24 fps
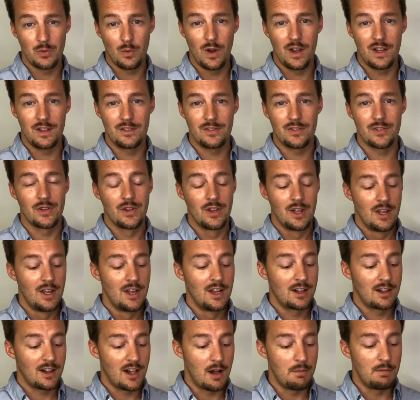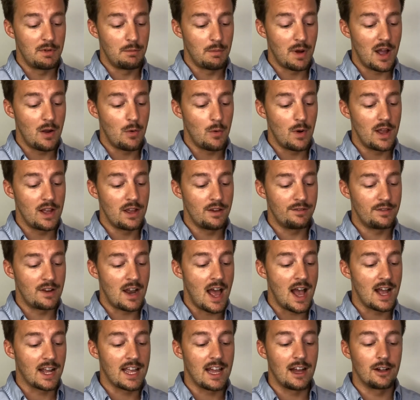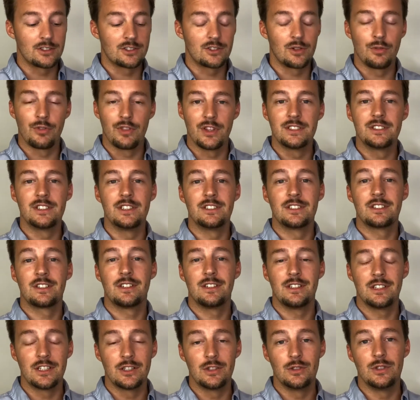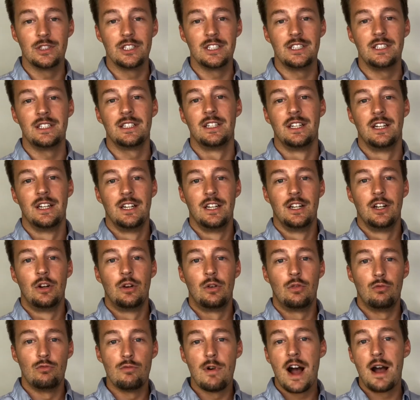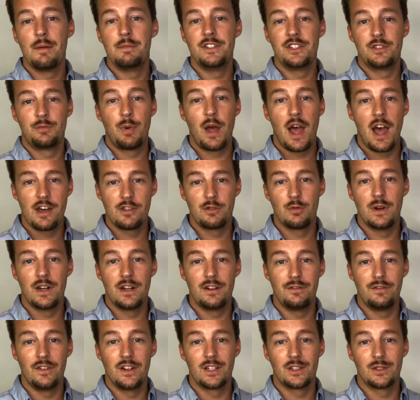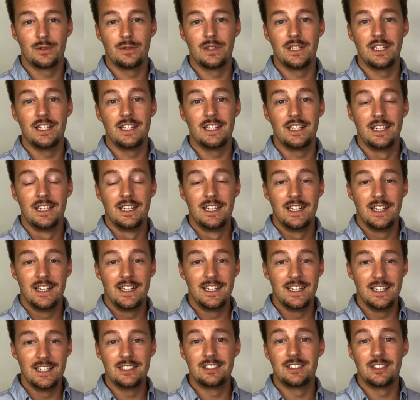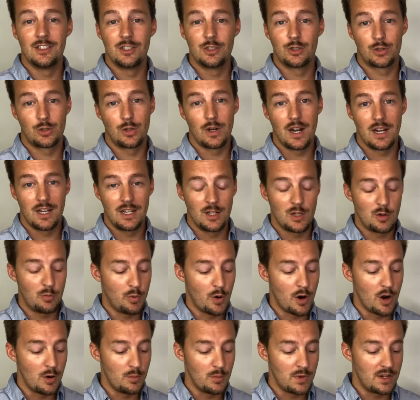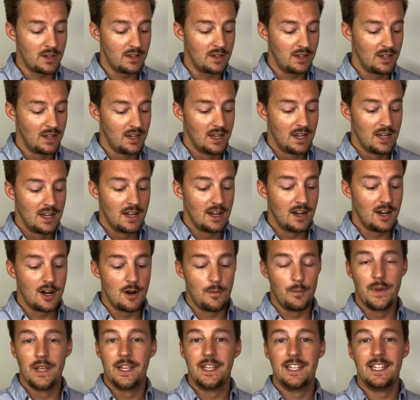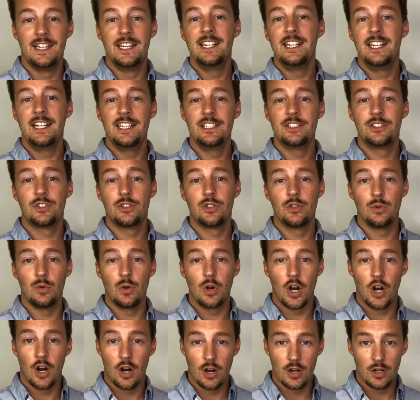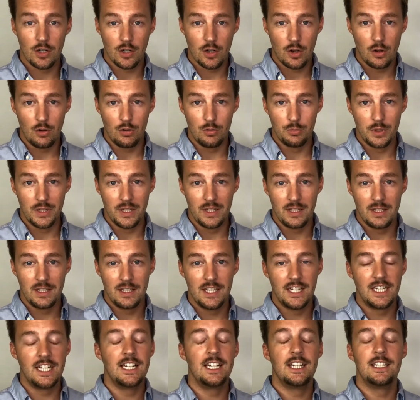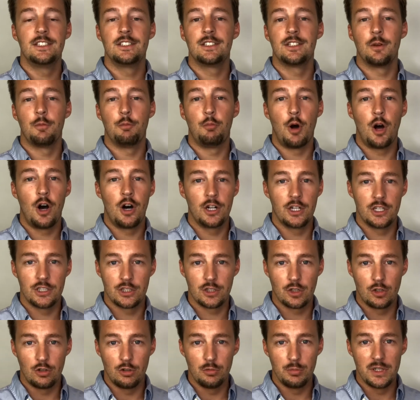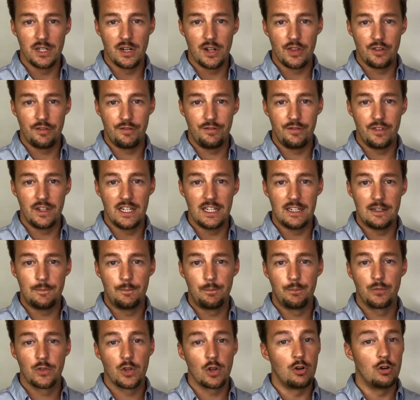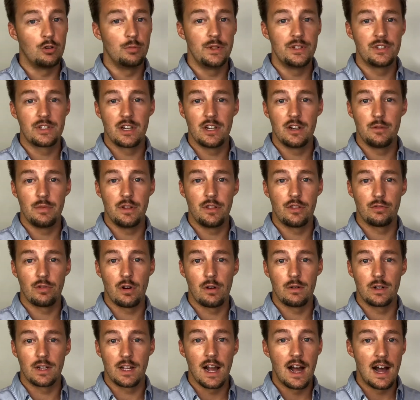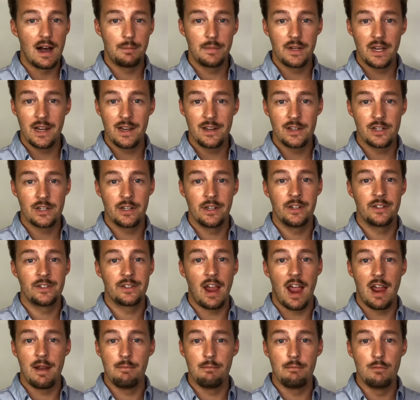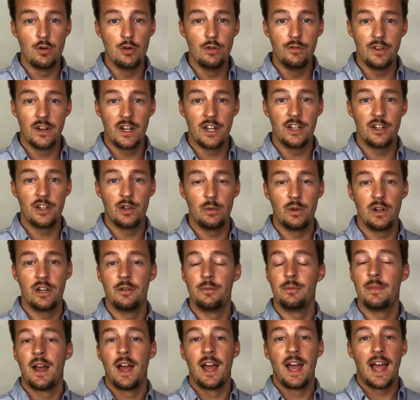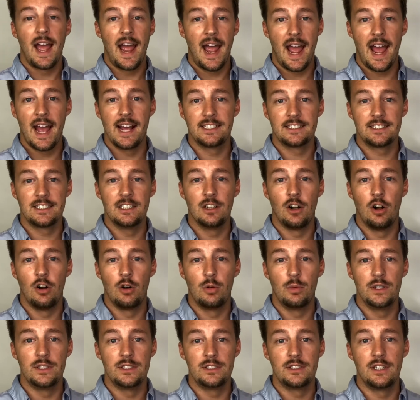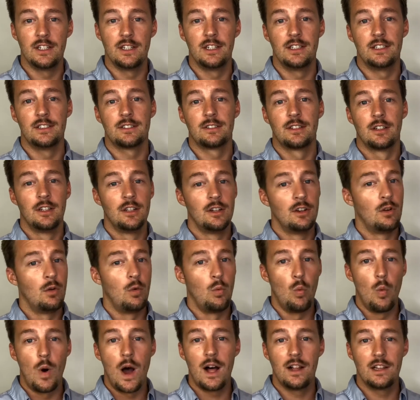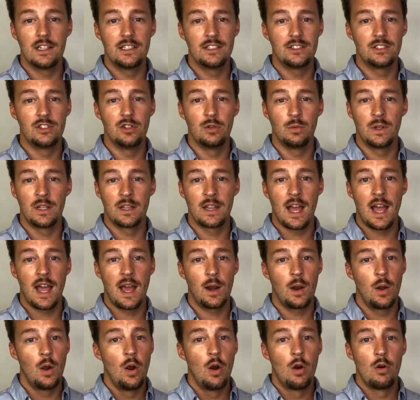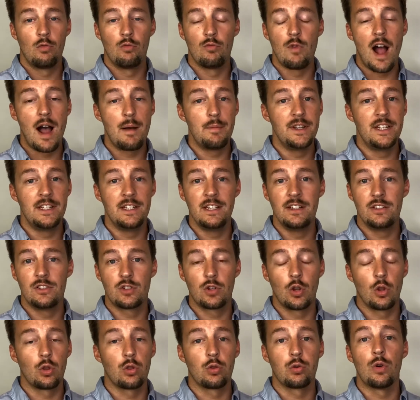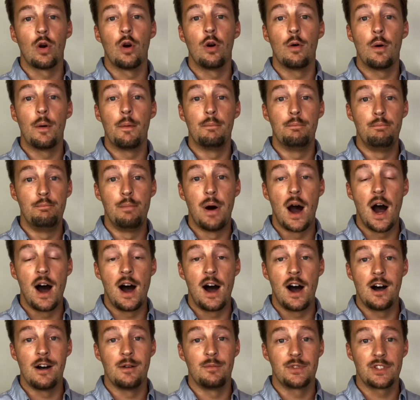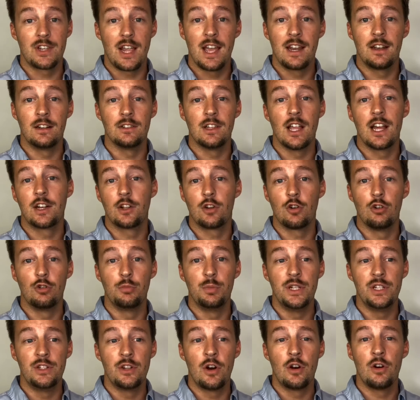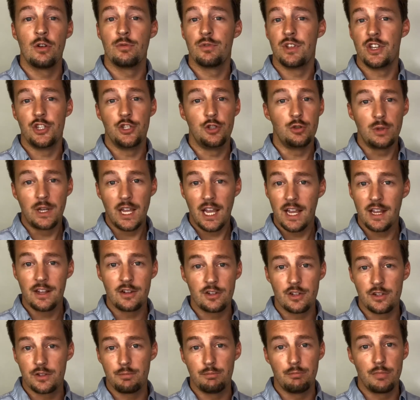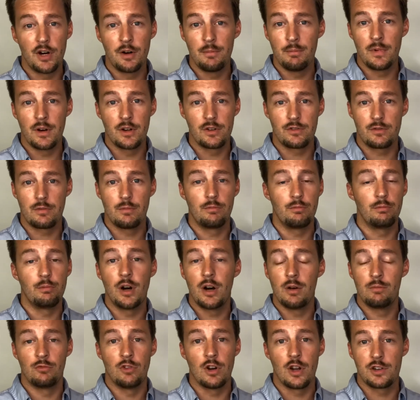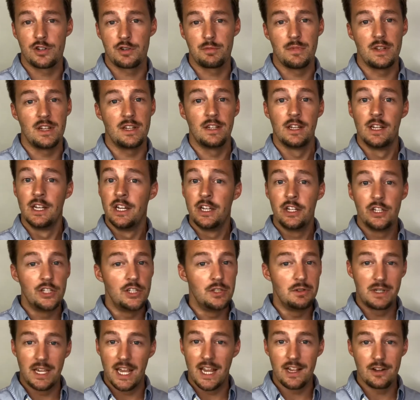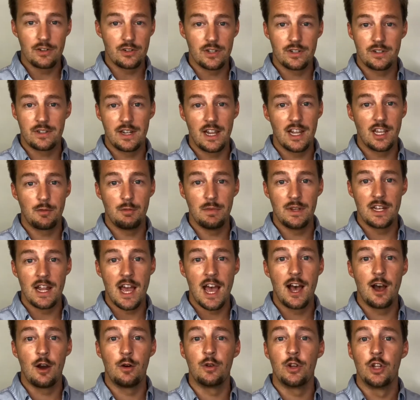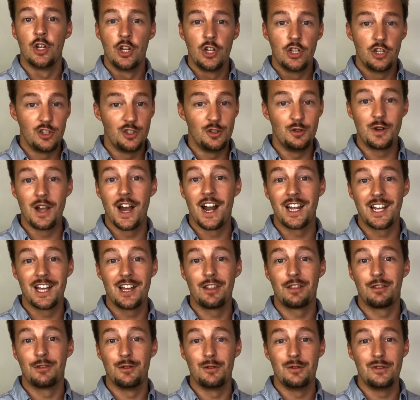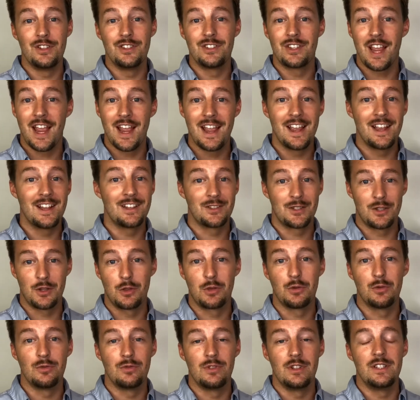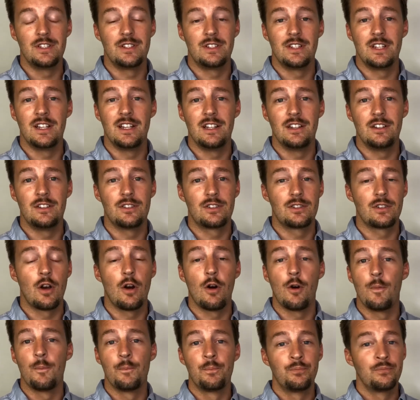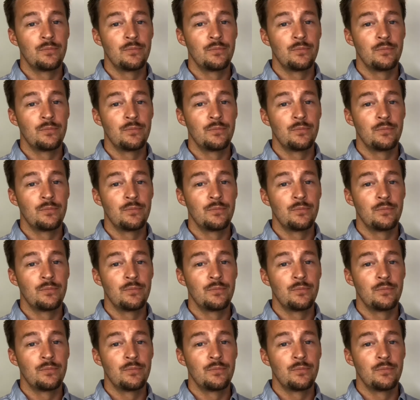wins coming by way of knockout. So this is clearly Robbie's pathway to victory is in the striking department. He needs to hurt Colby. He needs to punish Colby on the feet. Colby's going to be throwing combinations and moving into him as he always does. While he's doing that, Robbie needs to throw bombs and to let Colby know that you can't just bum rush me. You can't just take me down. You got to get through these hands and through these knees. So